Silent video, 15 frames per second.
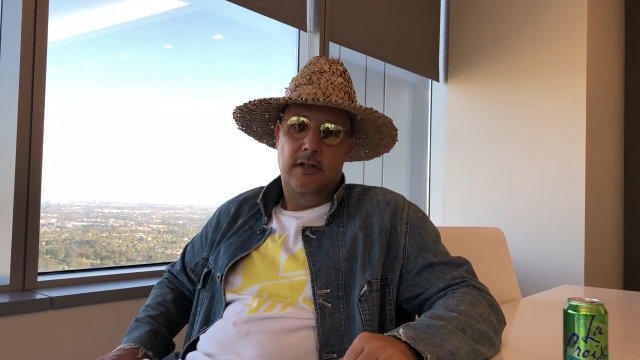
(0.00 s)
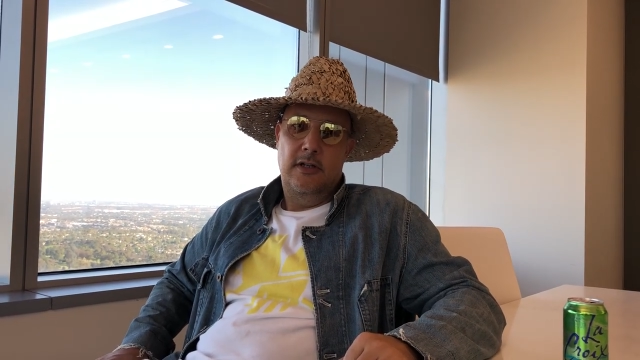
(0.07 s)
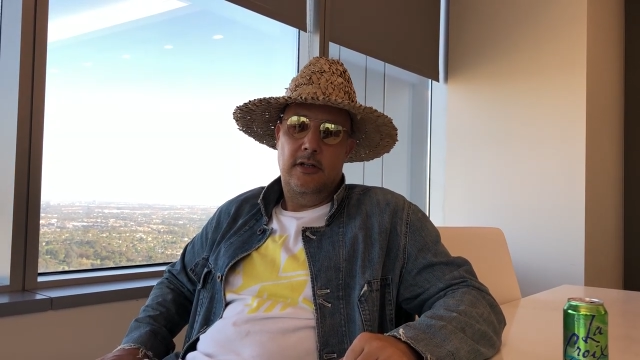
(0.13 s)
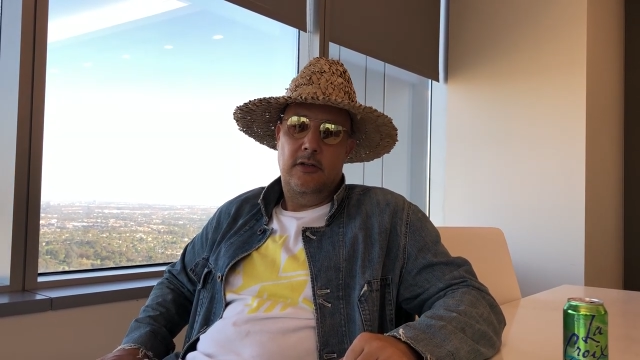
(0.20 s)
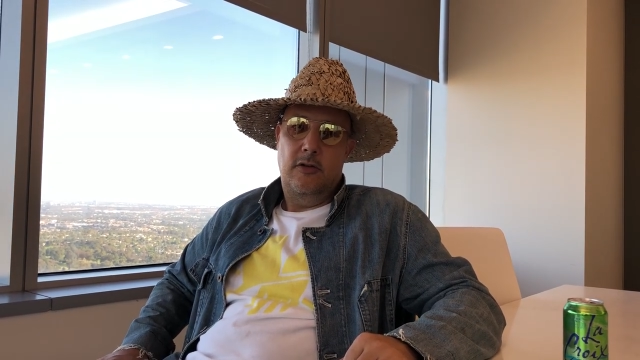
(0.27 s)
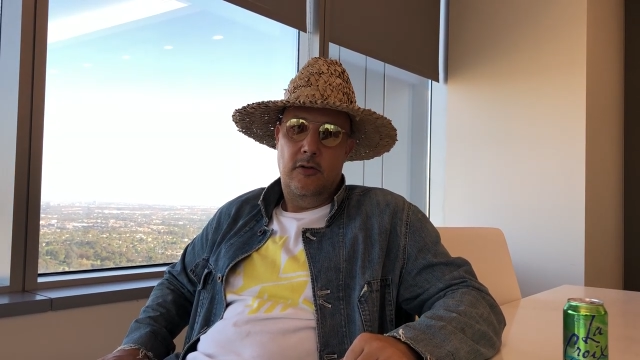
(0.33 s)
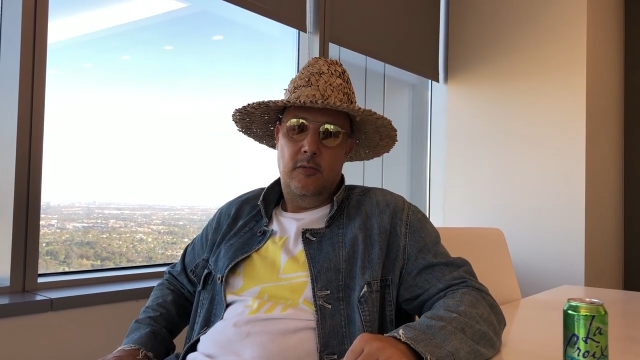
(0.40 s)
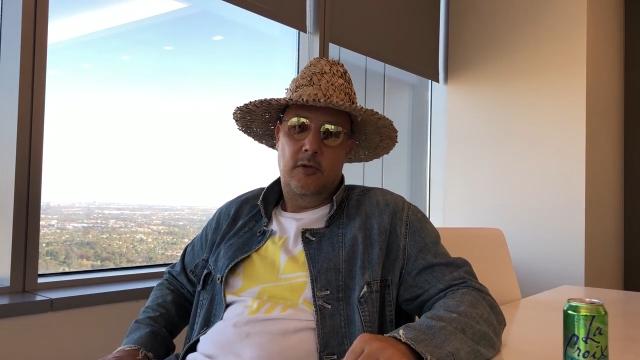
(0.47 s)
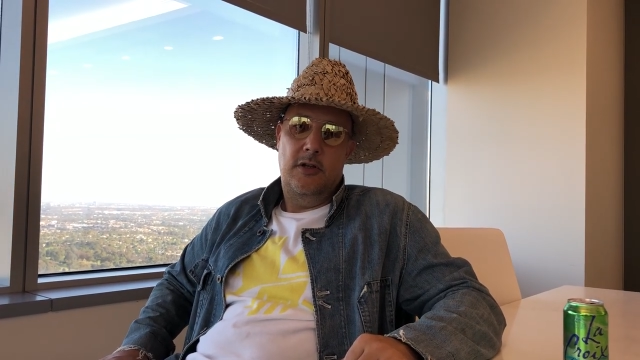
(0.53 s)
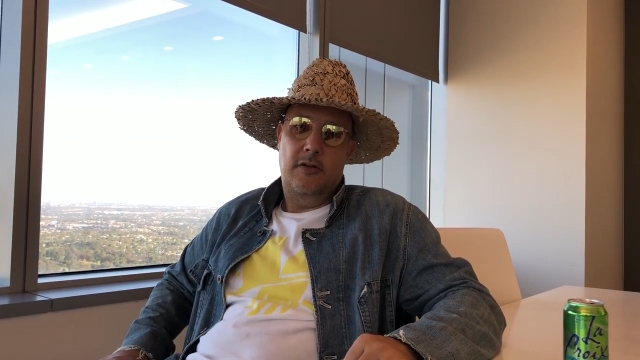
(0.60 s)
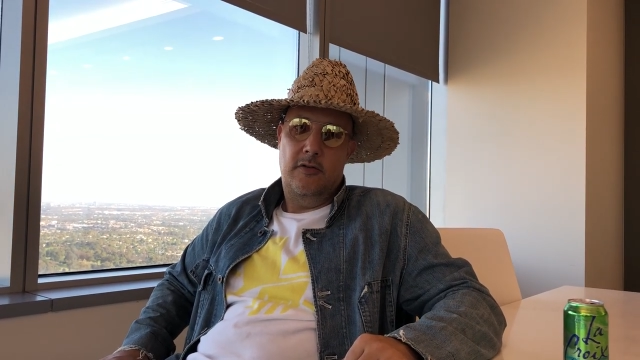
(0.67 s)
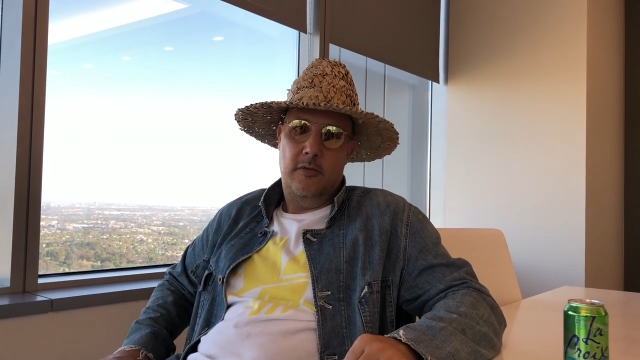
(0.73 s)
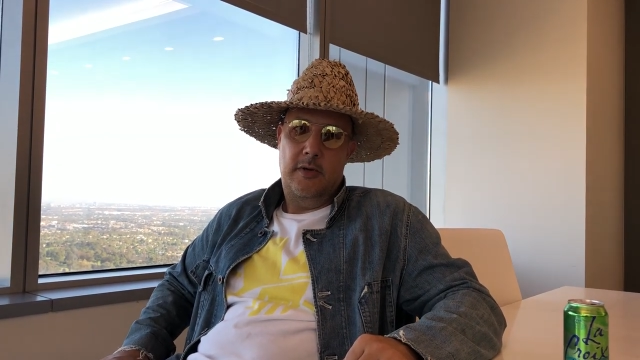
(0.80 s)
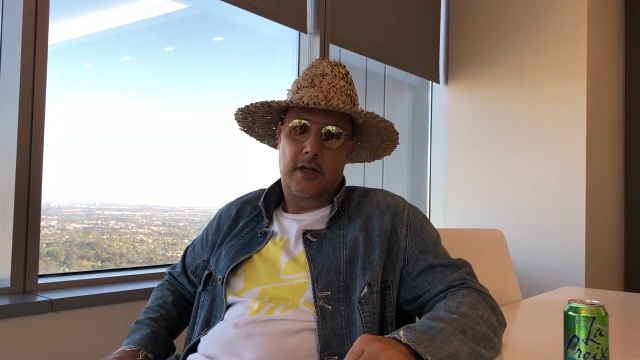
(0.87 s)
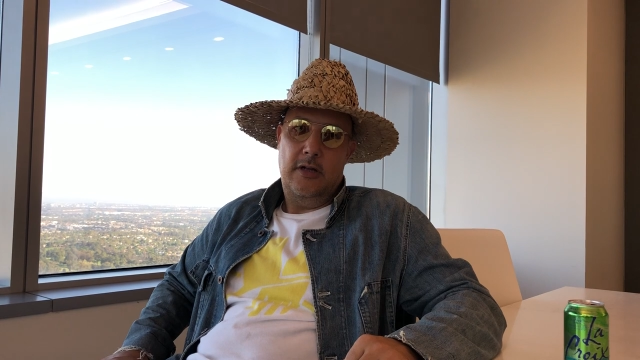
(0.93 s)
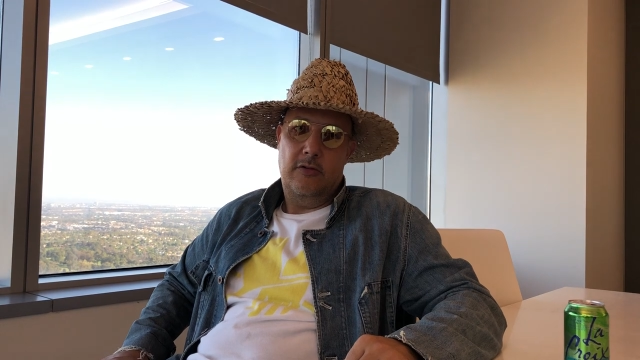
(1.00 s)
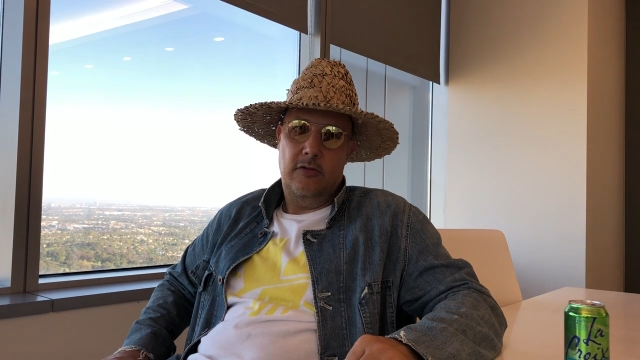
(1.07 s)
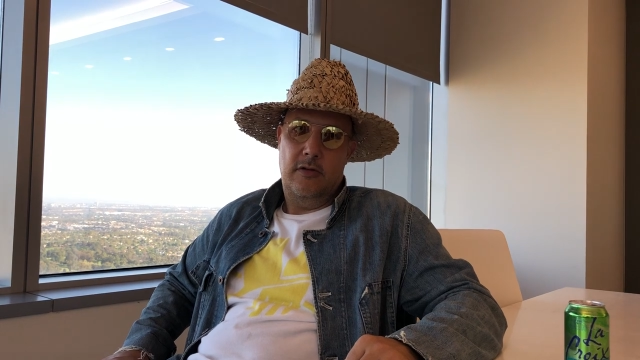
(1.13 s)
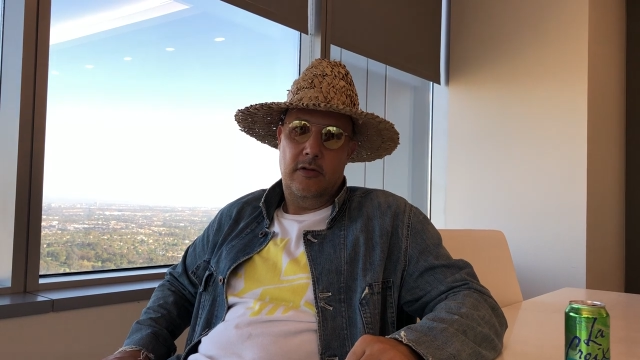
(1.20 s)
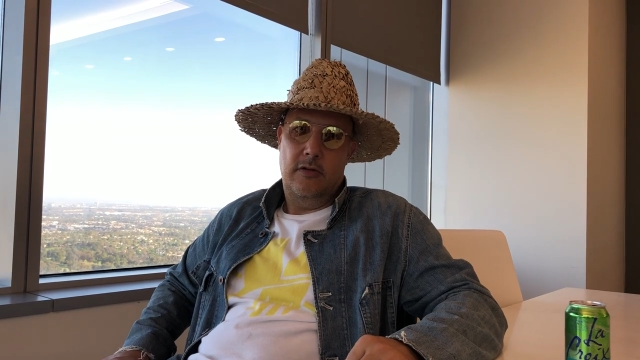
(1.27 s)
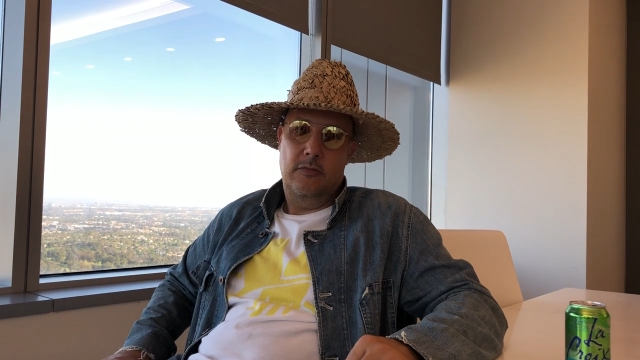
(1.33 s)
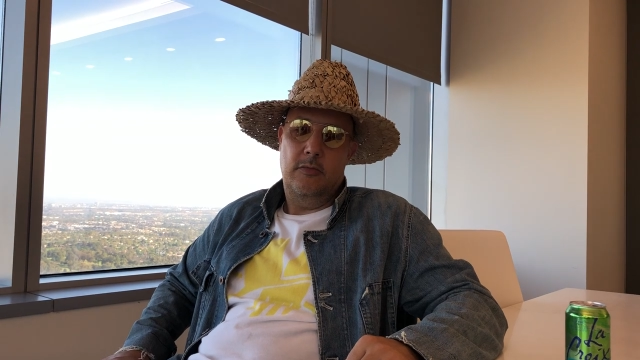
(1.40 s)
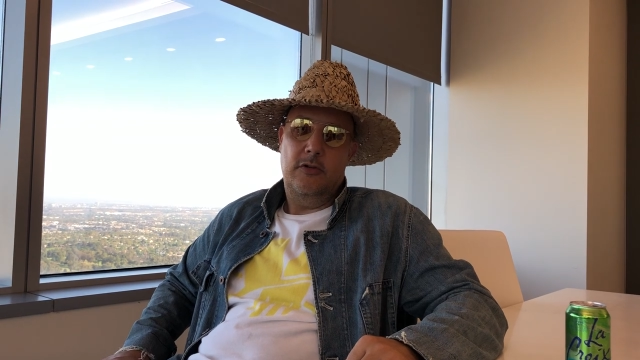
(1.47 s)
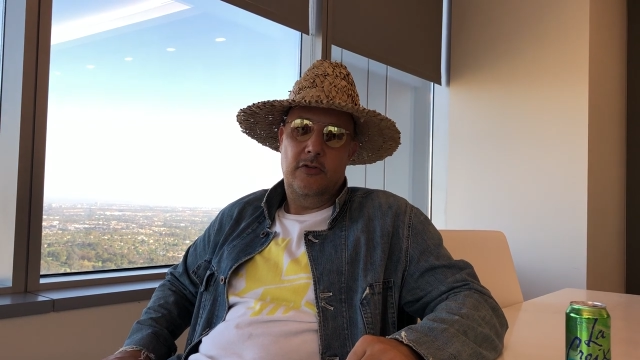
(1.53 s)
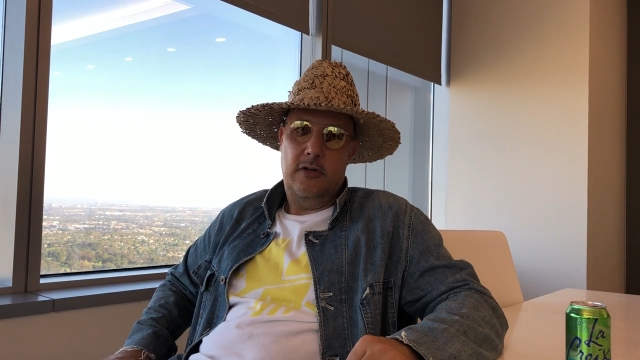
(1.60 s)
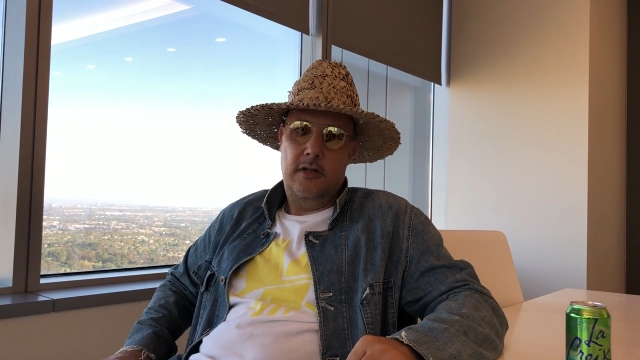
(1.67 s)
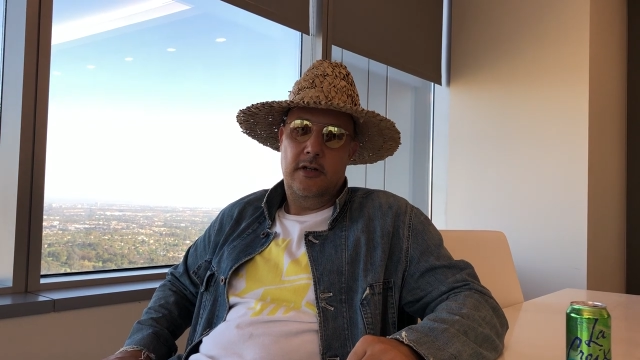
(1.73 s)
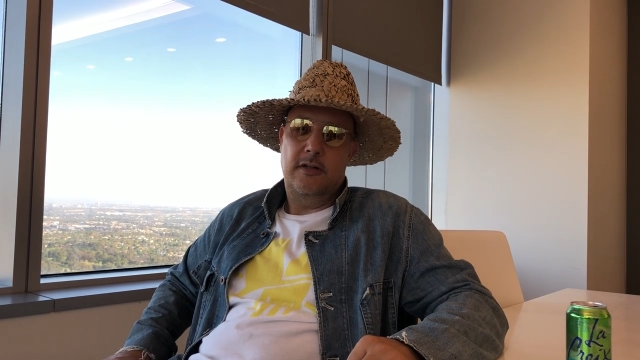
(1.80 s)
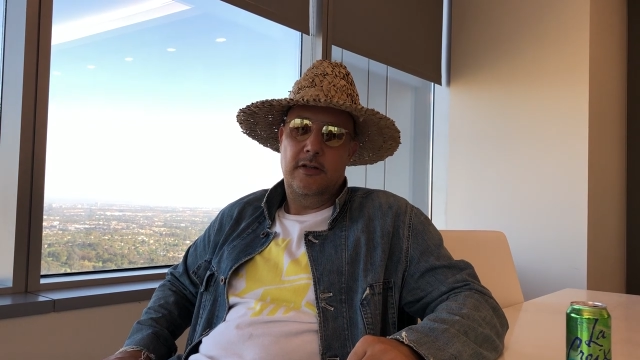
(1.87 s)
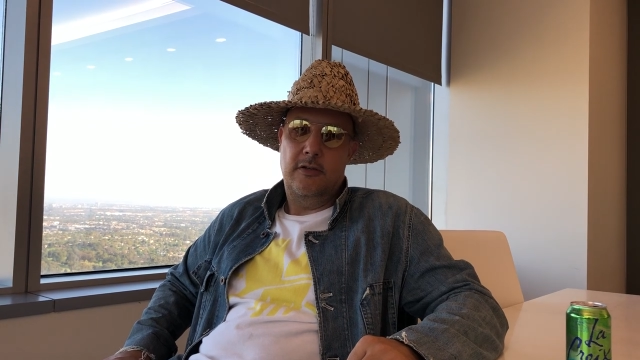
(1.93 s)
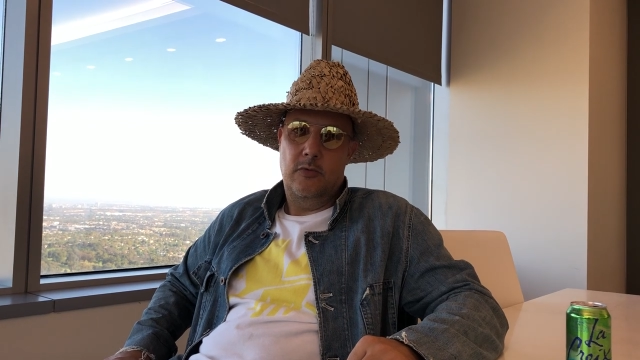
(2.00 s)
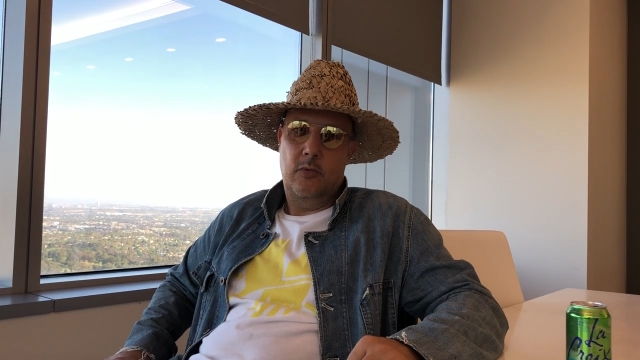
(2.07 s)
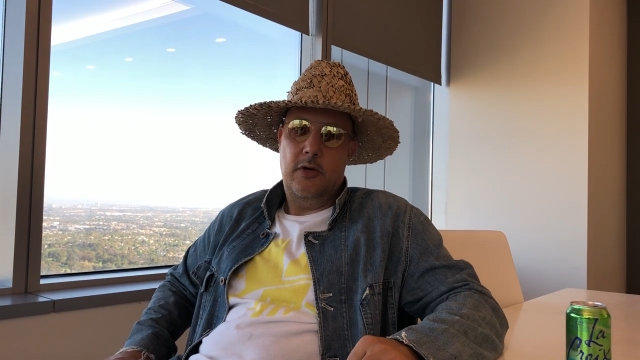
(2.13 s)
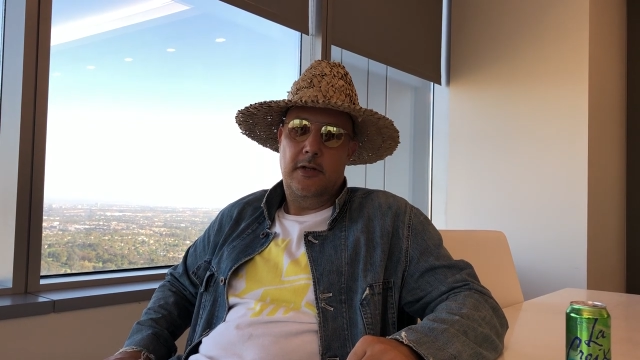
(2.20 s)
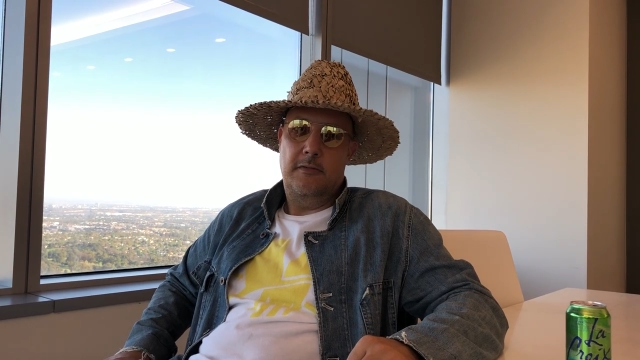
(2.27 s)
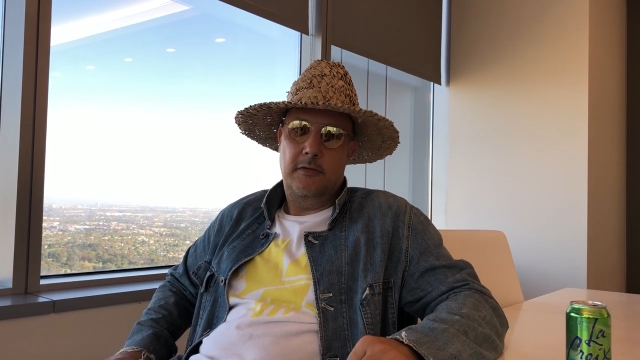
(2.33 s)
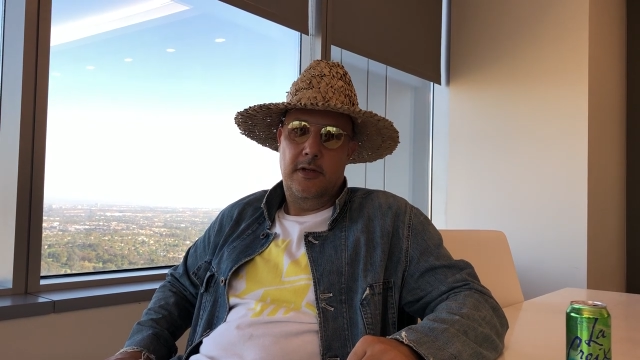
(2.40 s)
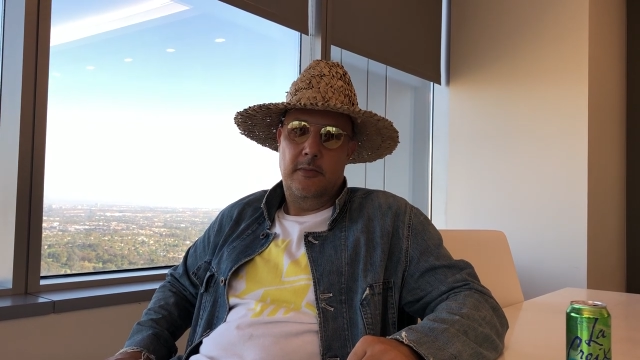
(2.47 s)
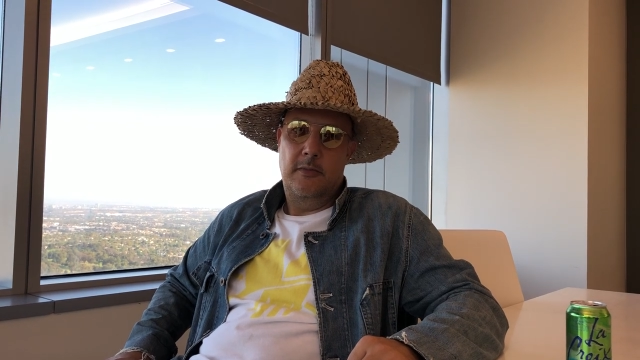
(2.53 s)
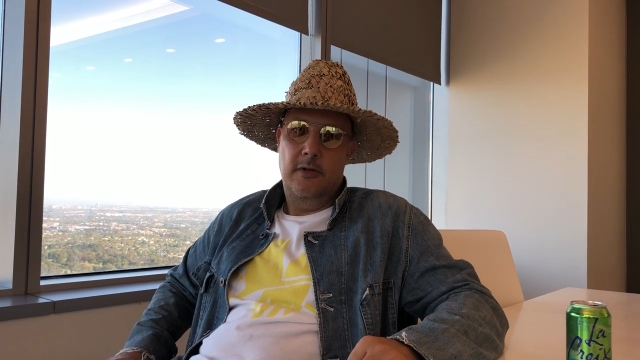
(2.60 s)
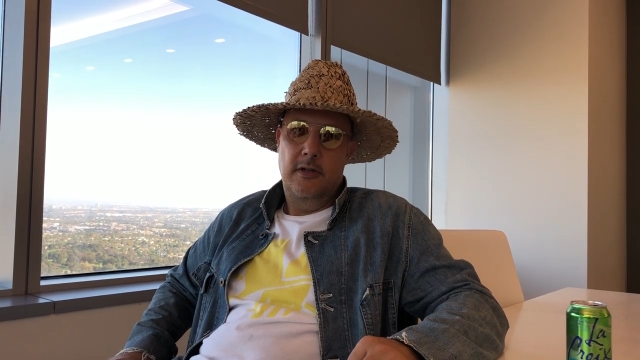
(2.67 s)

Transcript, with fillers: and human interaction, of which art is one of them.